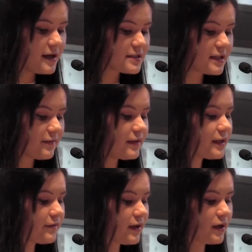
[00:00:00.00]
to even
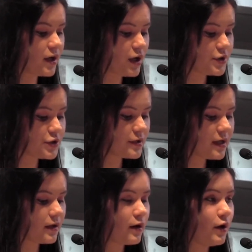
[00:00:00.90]
living in a
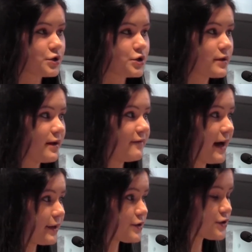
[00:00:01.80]
country and a culture that
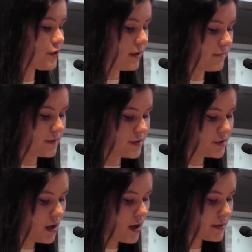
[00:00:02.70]
values shooting for the
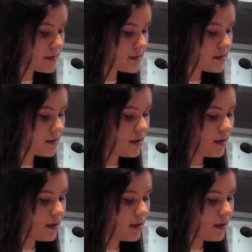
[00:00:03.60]
stars.